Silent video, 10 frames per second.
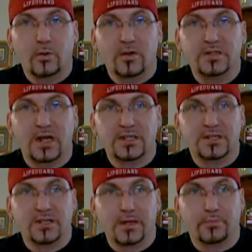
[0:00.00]
which
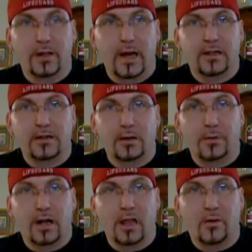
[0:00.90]
instantly blinded
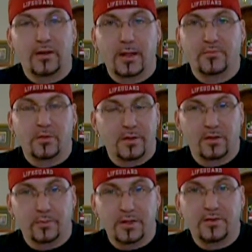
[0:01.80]
him, allowing them to be
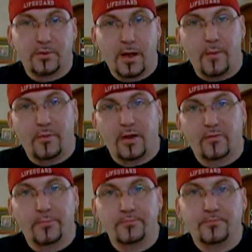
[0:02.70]
able to beat the crap out of him.
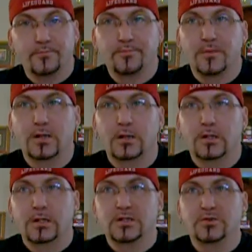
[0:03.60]

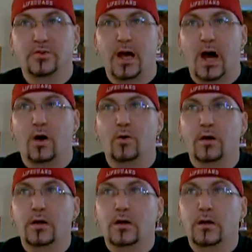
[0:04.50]
So now,
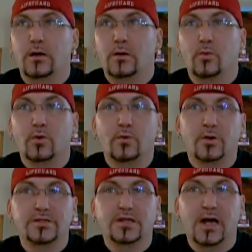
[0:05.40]

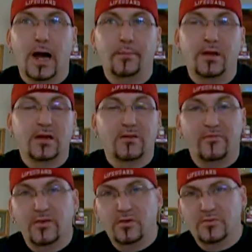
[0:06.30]
what's got me
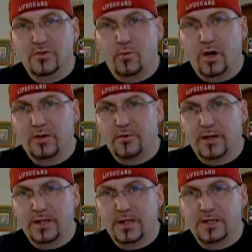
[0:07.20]
confused and
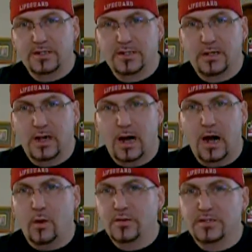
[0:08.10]
wondering is,
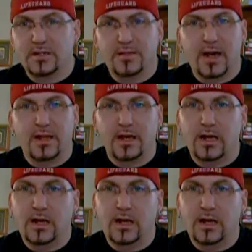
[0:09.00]
how is it that